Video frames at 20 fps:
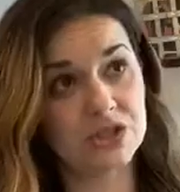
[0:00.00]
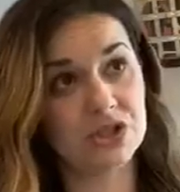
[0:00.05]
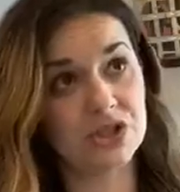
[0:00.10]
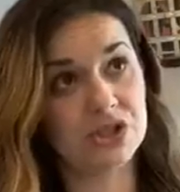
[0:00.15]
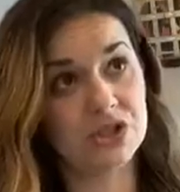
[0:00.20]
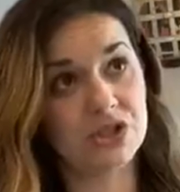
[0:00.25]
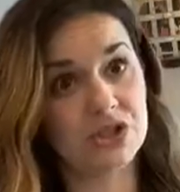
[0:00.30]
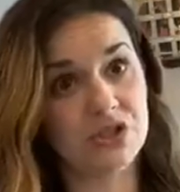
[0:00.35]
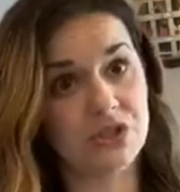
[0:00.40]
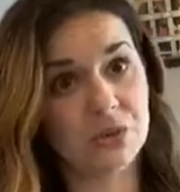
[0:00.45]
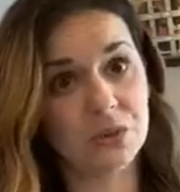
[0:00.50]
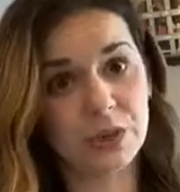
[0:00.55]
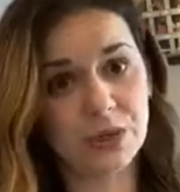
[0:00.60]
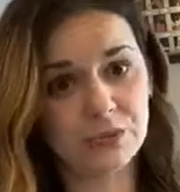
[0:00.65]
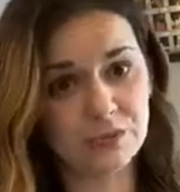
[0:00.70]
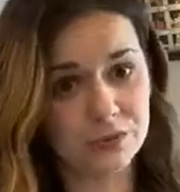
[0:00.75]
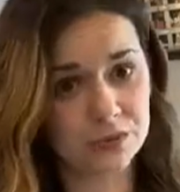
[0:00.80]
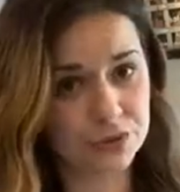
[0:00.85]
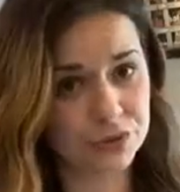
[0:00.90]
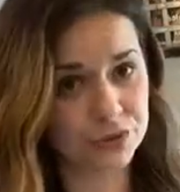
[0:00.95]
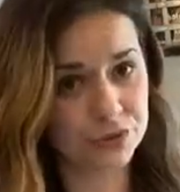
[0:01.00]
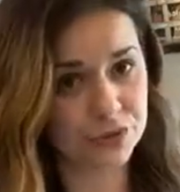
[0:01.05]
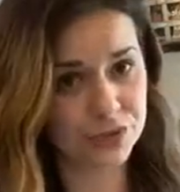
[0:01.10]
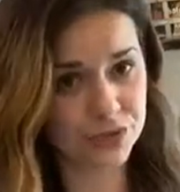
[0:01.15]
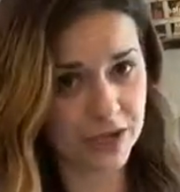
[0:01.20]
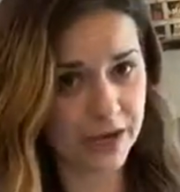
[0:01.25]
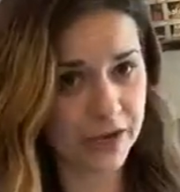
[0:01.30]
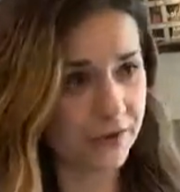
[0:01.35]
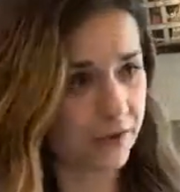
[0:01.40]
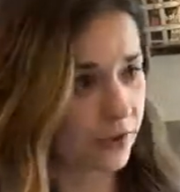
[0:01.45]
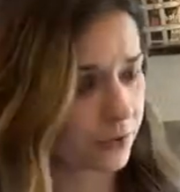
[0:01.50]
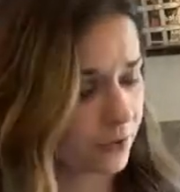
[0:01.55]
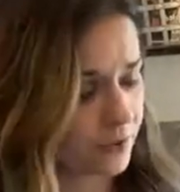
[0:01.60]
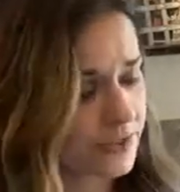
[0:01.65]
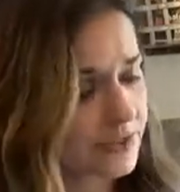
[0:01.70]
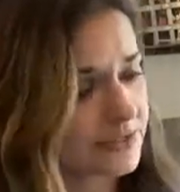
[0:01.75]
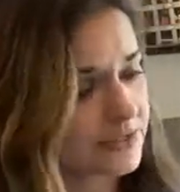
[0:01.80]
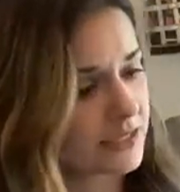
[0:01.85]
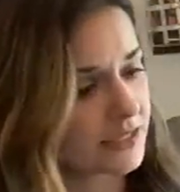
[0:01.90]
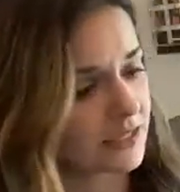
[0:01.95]
just do it if you're just standing there
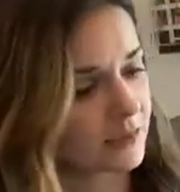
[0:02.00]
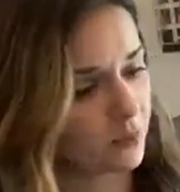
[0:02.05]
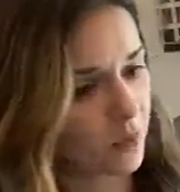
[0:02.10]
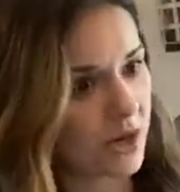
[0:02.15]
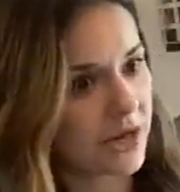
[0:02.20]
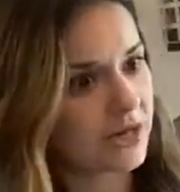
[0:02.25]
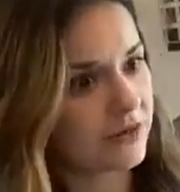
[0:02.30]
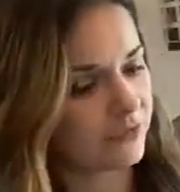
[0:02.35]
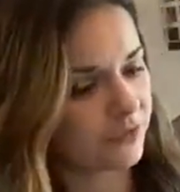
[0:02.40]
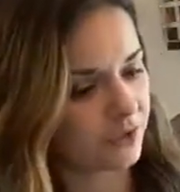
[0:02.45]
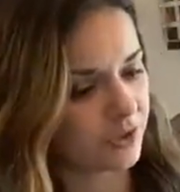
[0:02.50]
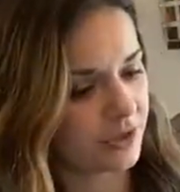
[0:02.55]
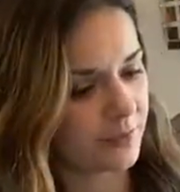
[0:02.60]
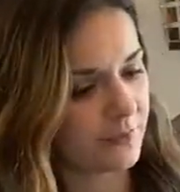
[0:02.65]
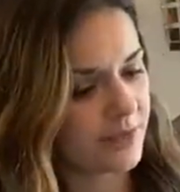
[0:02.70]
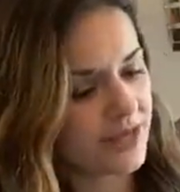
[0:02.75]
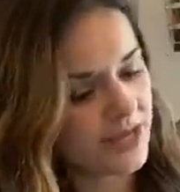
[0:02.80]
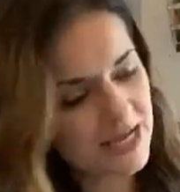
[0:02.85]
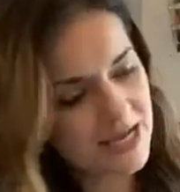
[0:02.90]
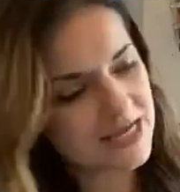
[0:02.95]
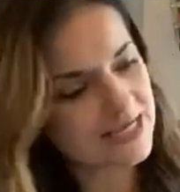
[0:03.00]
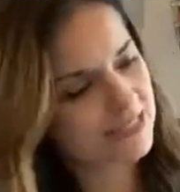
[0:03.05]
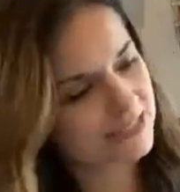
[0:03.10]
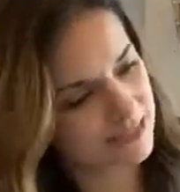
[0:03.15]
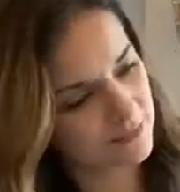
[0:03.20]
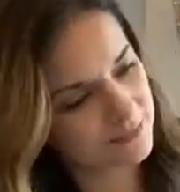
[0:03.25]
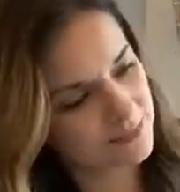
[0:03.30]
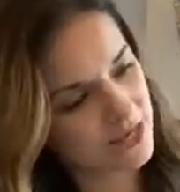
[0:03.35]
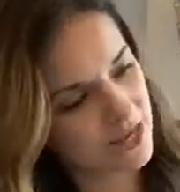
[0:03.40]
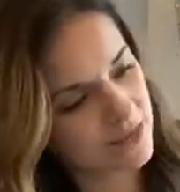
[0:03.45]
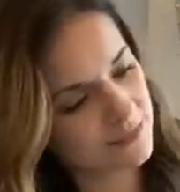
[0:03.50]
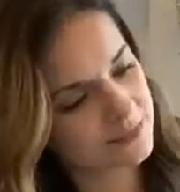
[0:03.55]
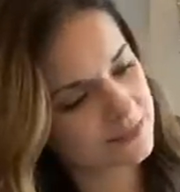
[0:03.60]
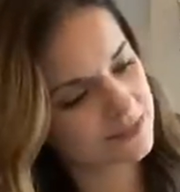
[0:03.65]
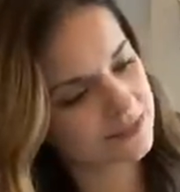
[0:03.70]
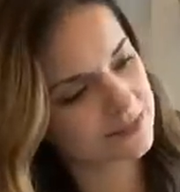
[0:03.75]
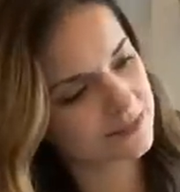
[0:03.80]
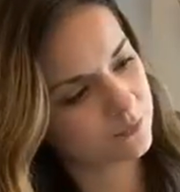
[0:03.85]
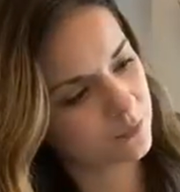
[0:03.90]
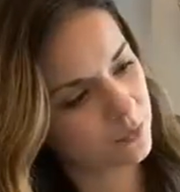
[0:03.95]
listening and waiting for him. Sometimes
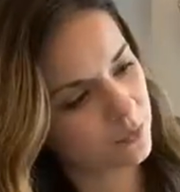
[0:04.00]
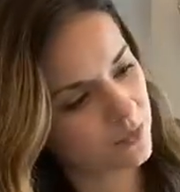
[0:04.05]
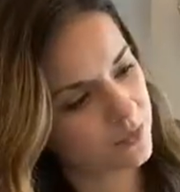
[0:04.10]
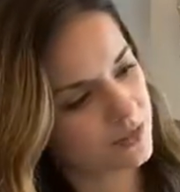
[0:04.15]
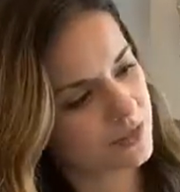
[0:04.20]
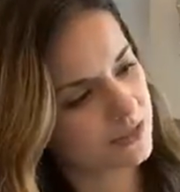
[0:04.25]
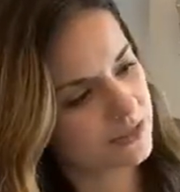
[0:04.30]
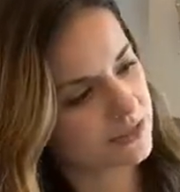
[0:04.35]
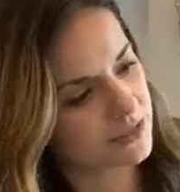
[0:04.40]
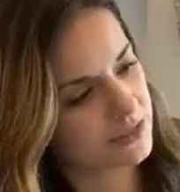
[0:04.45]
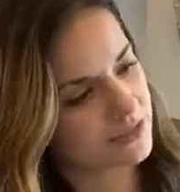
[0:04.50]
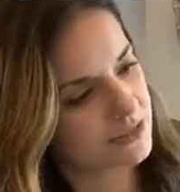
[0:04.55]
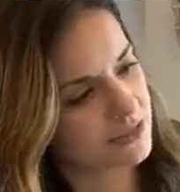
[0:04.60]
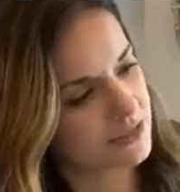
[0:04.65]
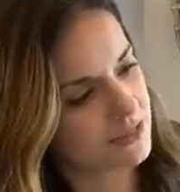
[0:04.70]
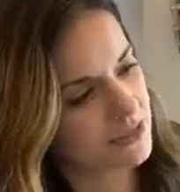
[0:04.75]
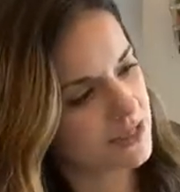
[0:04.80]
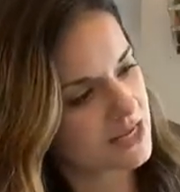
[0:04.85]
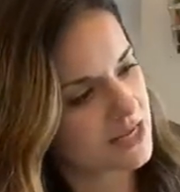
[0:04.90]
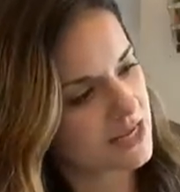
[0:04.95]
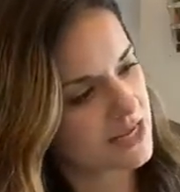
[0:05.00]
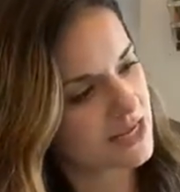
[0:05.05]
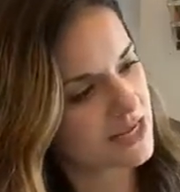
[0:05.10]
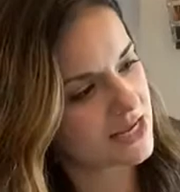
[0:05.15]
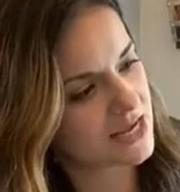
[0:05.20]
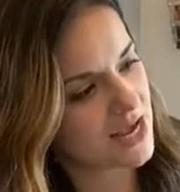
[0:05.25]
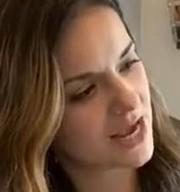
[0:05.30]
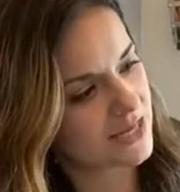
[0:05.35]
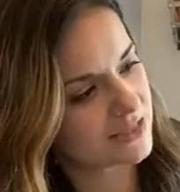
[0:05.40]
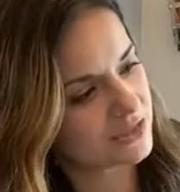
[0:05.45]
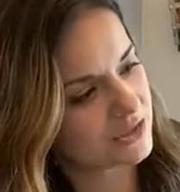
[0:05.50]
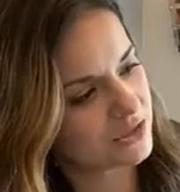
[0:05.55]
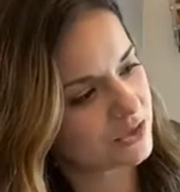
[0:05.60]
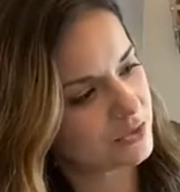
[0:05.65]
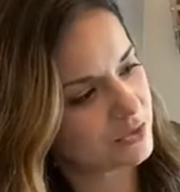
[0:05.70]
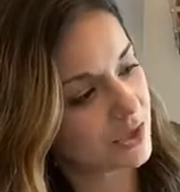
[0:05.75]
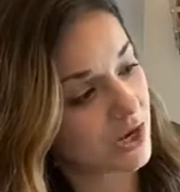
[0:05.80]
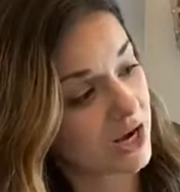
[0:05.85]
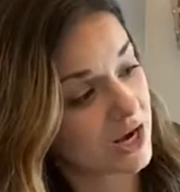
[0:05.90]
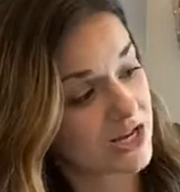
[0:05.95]
it's more that he has to
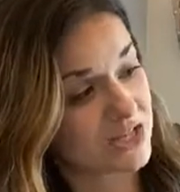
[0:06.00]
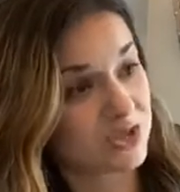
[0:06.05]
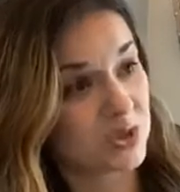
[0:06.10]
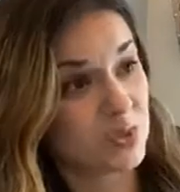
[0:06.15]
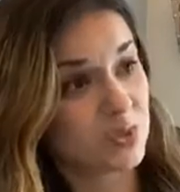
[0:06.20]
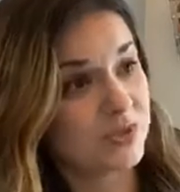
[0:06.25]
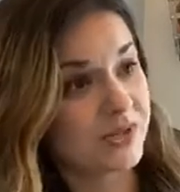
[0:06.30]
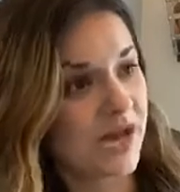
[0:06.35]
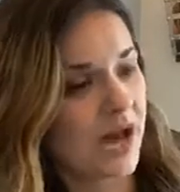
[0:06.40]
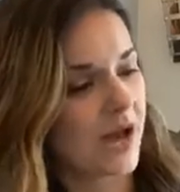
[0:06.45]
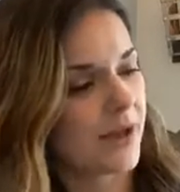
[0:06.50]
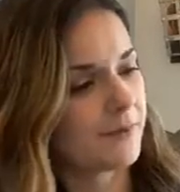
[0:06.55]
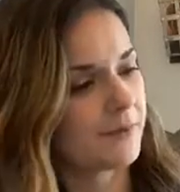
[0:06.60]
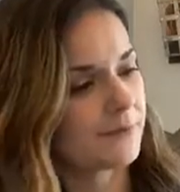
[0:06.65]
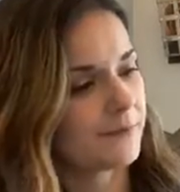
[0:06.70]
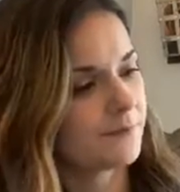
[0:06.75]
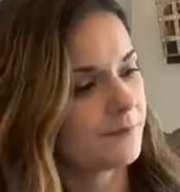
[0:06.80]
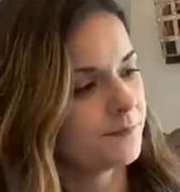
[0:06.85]
do it on his own time.